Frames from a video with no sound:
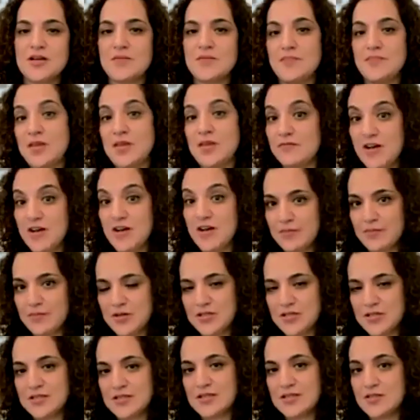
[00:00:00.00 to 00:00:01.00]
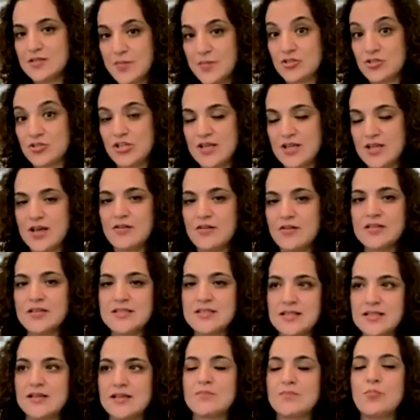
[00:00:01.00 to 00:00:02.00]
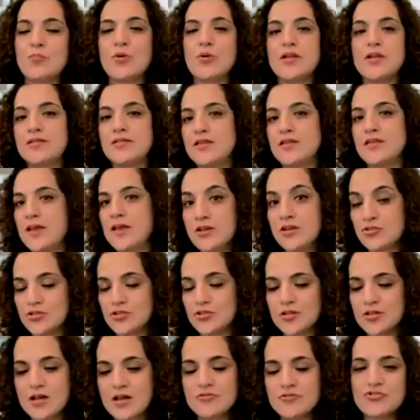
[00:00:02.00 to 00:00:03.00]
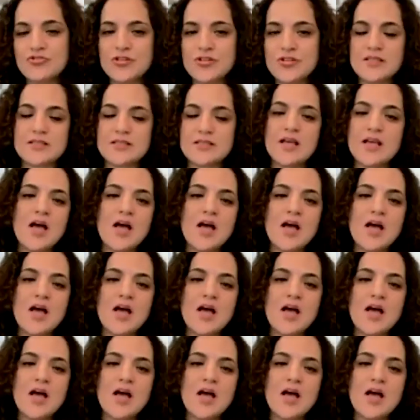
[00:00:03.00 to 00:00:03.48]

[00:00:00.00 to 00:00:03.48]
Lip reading: environment, especially here in Singapore and the Asian countries,